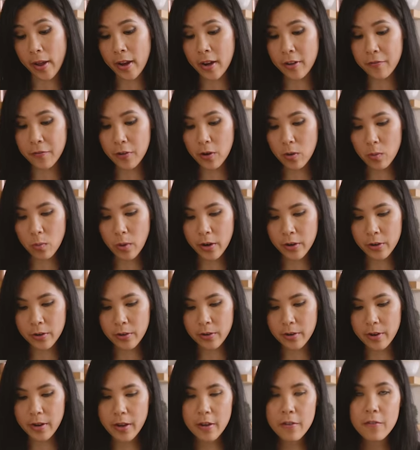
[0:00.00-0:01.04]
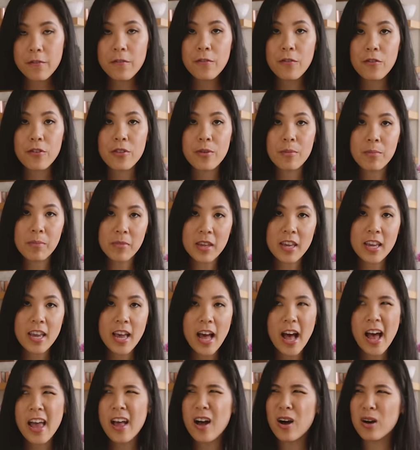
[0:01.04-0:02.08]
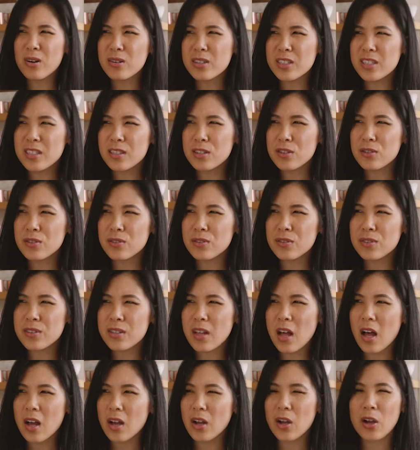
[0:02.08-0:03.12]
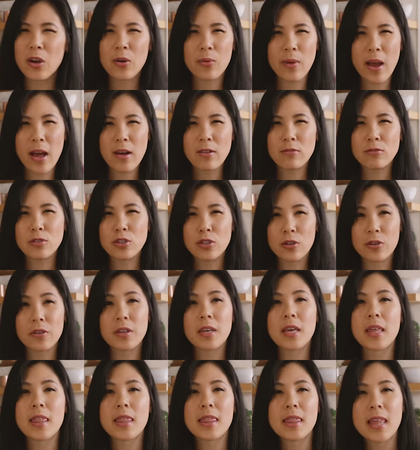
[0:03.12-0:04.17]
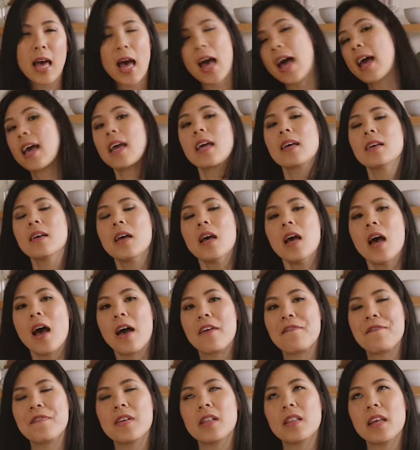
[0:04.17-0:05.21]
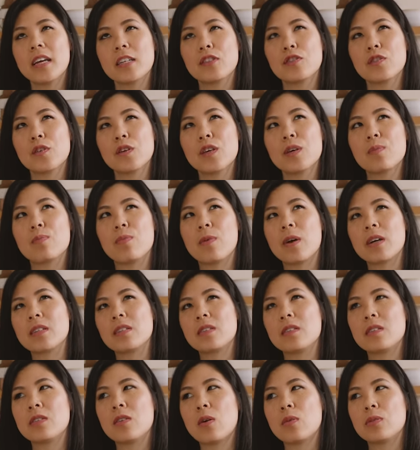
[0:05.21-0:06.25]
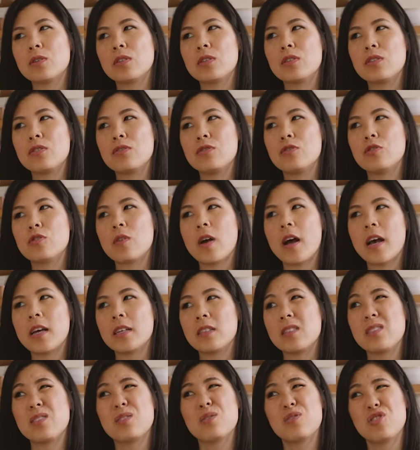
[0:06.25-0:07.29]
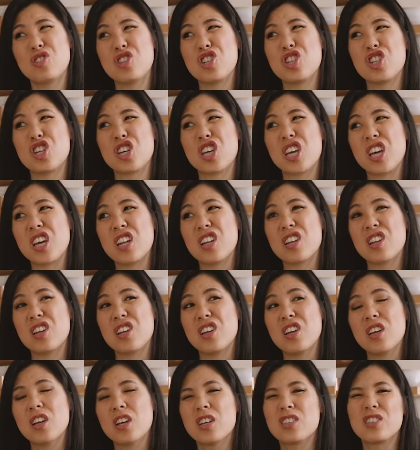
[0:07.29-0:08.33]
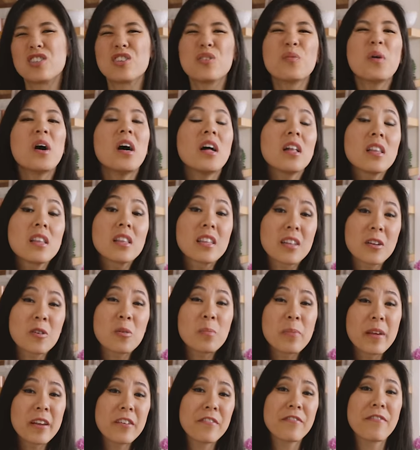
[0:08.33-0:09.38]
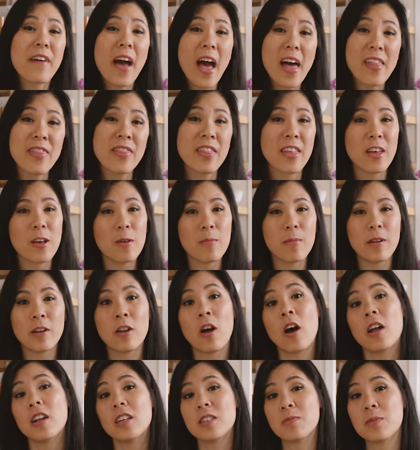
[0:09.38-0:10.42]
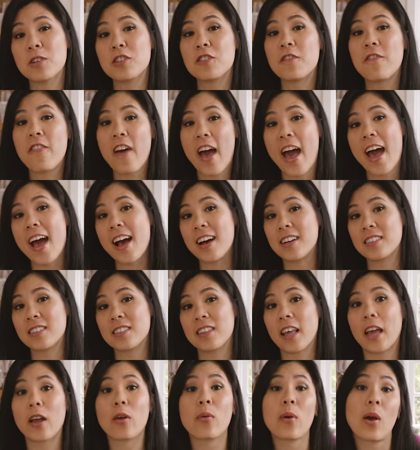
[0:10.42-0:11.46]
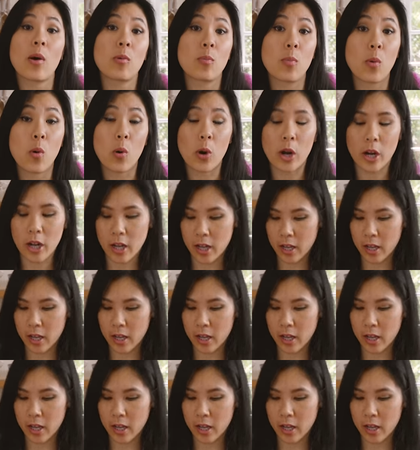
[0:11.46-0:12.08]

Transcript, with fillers: and if you're wondering for the meat, I always use ground turkey thigh. I feel like turkey breast is always too dry, so is chicken. So you want a little bit of fat in there, but not as much fat as like ground pork.